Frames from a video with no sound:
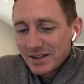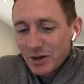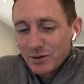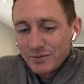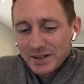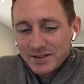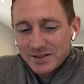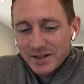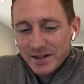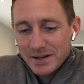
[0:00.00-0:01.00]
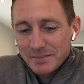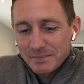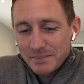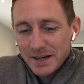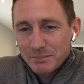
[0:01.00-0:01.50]
COVID's
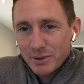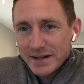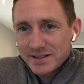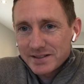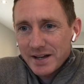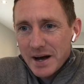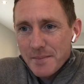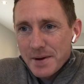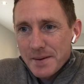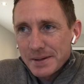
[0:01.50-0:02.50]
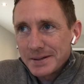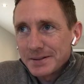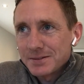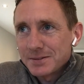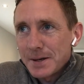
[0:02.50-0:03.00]
paid price to that a bit
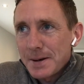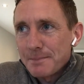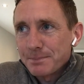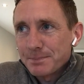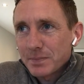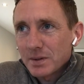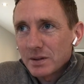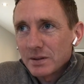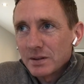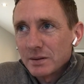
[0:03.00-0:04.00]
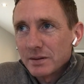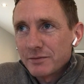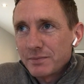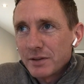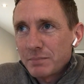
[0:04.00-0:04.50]
because, you know,
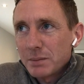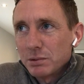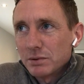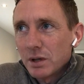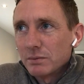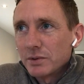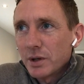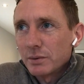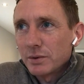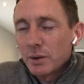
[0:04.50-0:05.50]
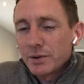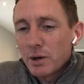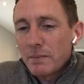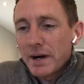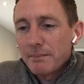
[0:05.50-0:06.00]
if people don't
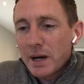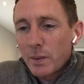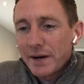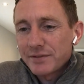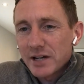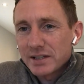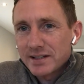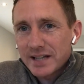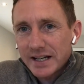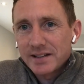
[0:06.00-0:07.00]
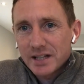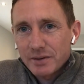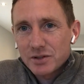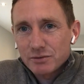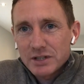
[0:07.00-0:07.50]
know, my wife's actually
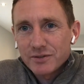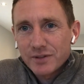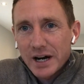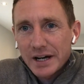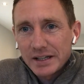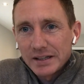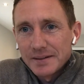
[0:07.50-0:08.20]
secretary to Richard Fahey,